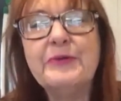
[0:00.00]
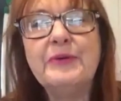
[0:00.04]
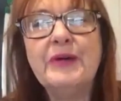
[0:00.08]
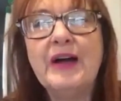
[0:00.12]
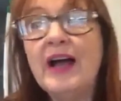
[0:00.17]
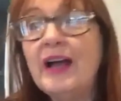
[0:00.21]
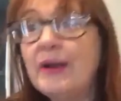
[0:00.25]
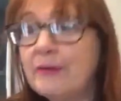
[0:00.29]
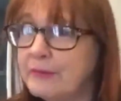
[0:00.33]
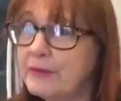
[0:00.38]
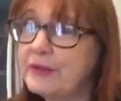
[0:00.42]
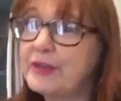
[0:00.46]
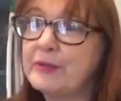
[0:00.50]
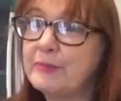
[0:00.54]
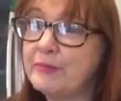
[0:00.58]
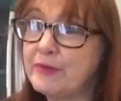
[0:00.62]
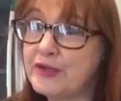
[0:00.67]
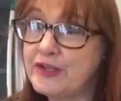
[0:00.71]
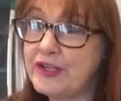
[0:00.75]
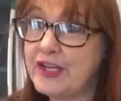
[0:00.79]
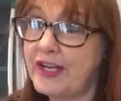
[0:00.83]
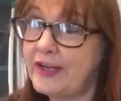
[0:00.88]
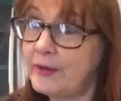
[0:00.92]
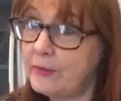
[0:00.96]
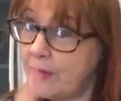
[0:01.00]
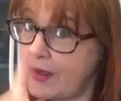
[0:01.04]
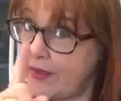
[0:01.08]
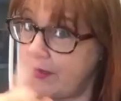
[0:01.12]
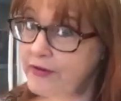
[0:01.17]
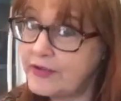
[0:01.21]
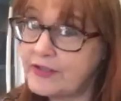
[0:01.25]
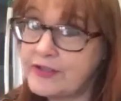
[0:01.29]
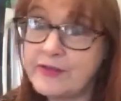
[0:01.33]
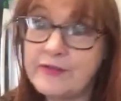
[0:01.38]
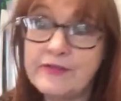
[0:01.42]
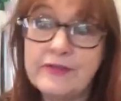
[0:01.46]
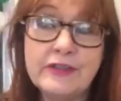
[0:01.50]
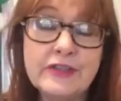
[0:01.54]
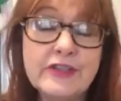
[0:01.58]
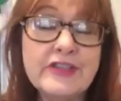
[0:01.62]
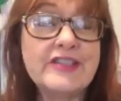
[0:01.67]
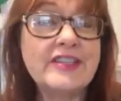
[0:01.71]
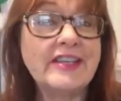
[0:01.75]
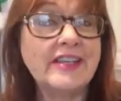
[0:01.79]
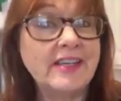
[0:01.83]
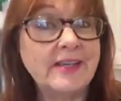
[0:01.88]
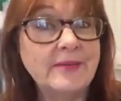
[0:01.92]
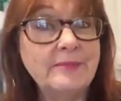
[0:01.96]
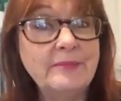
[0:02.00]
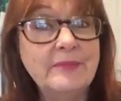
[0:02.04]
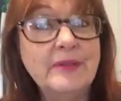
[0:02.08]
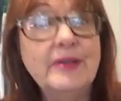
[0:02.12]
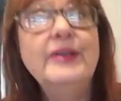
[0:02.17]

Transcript: I really appreciate it. Whether it's your first time